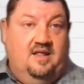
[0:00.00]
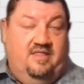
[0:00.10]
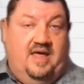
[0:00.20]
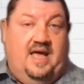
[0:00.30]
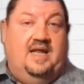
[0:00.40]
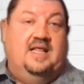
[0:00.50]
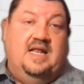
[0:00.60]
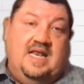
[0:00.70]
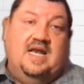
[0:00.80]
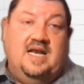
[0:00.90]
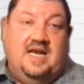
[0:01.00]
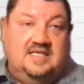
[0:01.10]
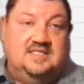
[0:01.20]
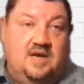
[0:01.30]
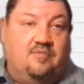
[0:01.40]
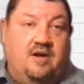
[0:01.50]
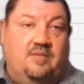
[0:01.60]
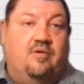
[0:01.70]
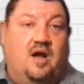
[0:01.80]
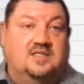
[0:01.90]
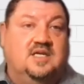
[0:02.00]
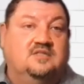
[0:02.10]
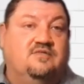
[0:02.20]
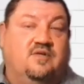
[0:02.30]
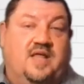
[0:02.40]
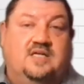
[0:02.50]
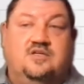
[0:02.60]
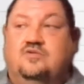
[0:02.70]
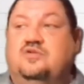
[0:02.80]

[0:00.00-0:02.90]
that, and they needed an easy upgrade process for that too.